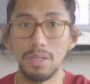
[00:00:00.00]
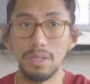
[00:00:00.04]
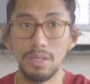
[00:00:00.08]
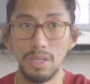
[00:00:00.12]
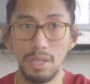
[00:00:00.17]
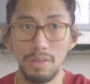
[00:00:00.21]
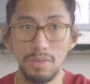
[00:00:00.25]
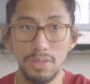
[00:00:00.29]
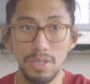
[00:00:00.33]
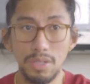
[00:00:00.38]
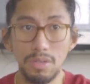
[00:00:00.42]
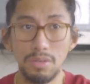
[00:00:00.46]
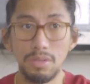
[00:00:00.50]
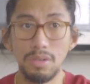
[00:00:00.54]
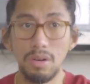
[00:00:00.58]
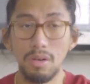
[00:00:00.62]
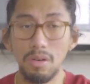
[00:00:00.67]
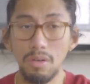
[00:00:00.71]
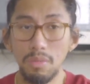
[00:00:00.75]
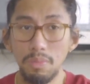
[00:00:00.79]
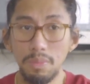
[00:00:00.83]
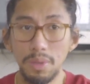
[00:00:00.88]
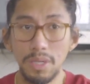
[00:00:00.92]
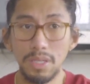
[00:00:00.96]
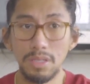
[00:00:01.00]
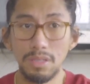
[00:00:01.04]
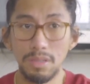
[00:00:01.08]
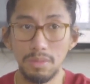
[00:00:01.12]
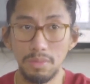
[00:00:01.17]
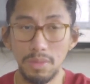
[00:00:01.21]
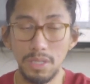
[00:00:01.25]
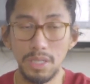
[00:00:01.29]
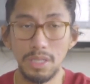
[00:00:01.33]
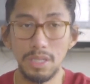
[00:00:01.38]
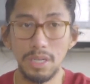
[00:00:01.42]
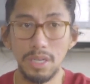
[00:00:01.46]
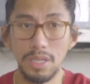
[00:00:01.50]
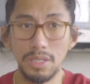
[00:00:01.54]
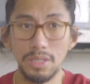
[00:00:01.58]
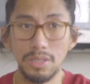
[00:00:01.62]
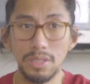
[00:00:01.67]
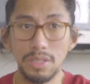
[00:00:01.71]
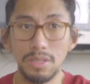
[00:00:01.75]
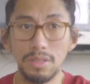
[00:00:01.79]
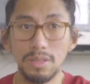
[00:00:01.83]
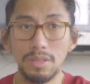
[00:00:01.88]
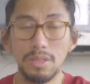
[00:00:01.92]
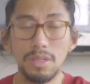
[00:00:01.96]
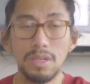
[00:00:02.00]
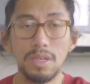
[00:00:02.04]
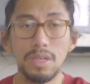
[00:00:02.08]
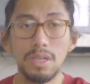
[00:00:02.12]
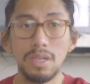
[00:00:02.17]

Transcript: They've showed open communication.